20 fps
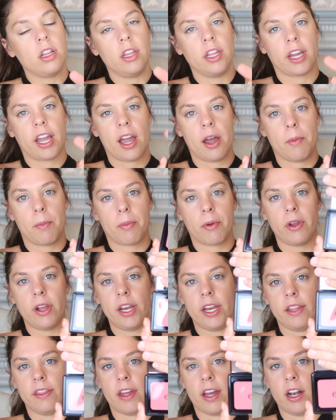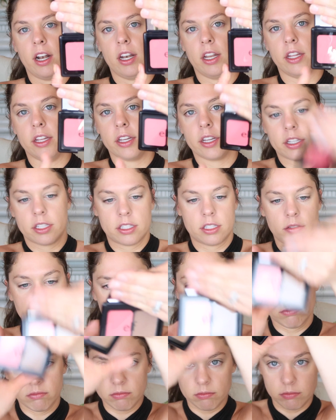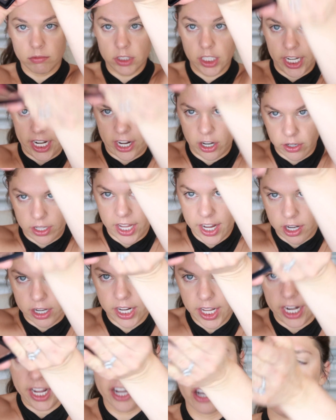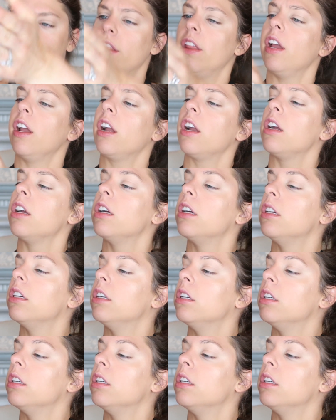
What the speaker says: Look how pretty that looks. Get out there, get out of there.